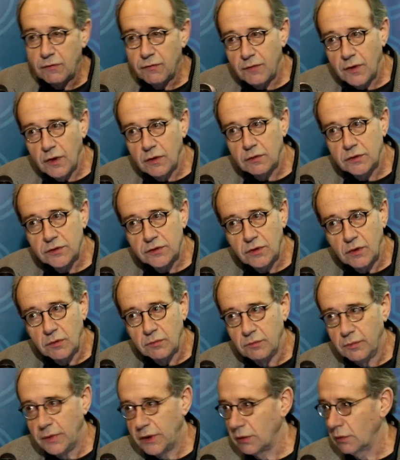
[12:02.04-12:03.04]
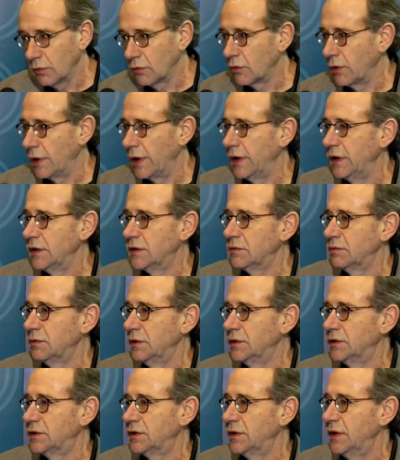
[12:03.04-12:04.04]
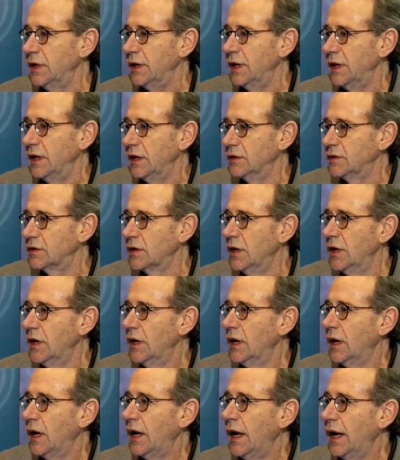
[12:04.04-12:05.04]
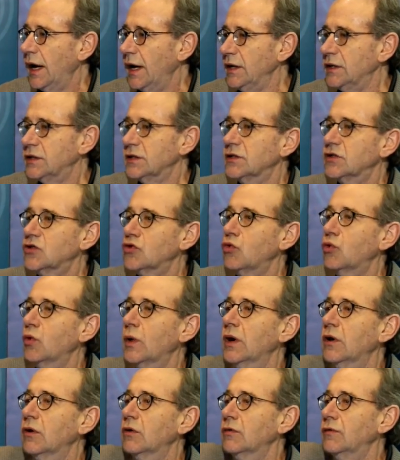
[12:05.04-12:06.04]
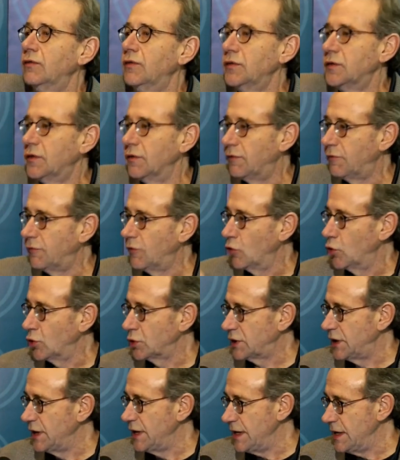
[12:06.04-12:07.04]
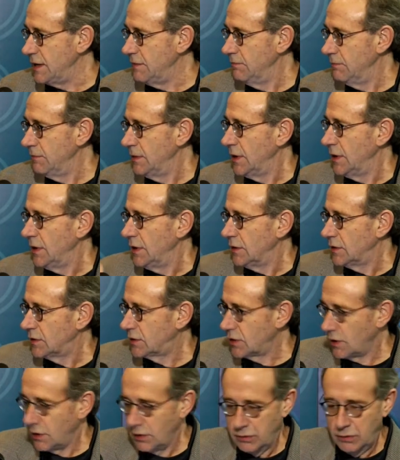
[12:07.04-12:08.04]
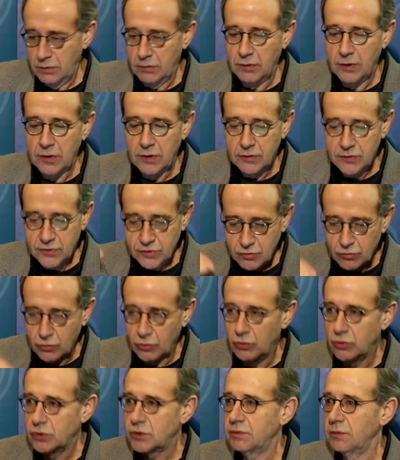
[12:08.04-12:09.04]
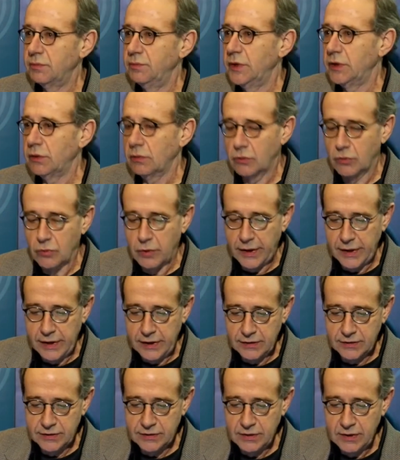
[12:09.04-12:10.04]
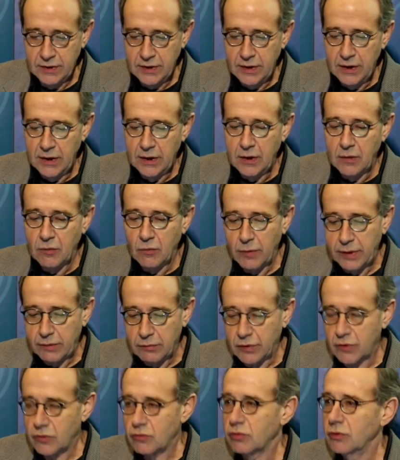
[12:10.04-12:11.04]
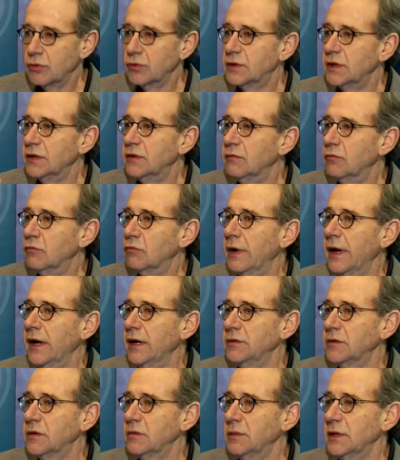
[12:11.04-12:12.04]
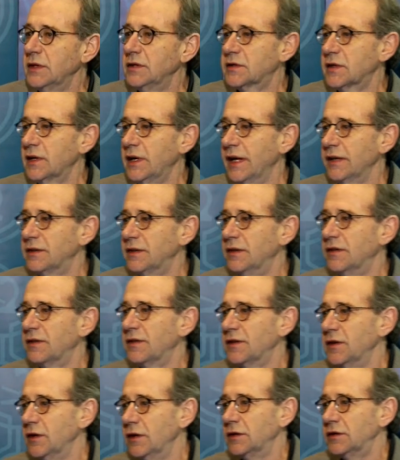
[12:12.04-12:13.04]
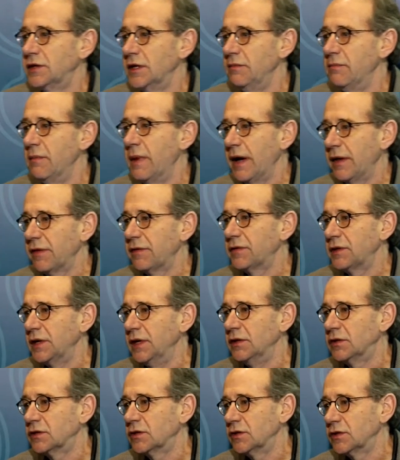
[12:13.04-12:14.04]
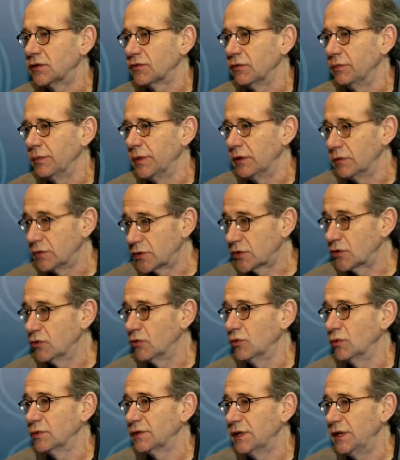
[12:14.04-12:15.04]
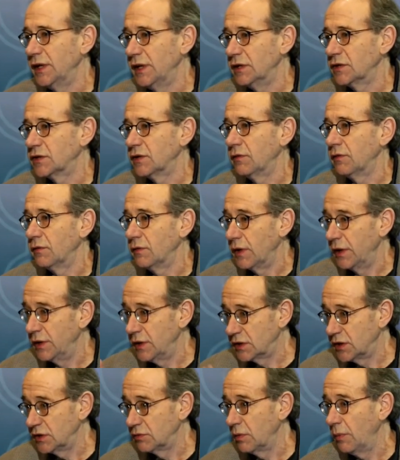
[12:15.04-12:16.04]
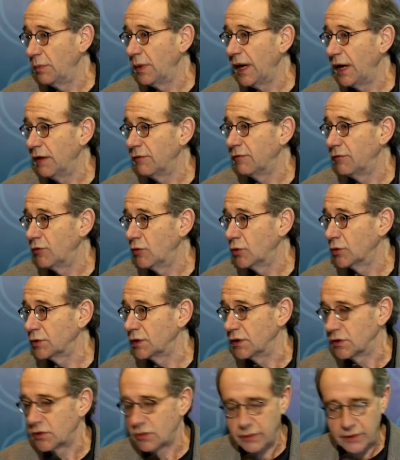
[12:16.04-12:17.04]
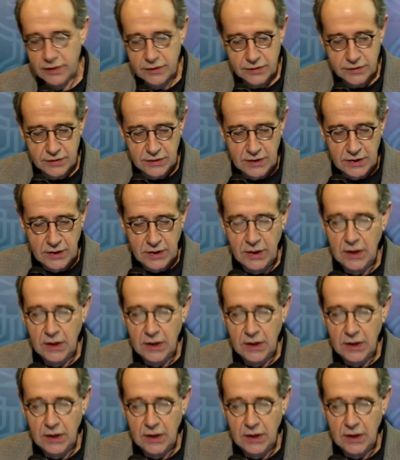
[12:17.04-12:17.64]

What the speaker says: focused on middle grades, which is ages 12 to 14. So schools with middle grades. We recruited, randomly selected 30 math teachers from those schools in each of the, this is when we had 4 districts.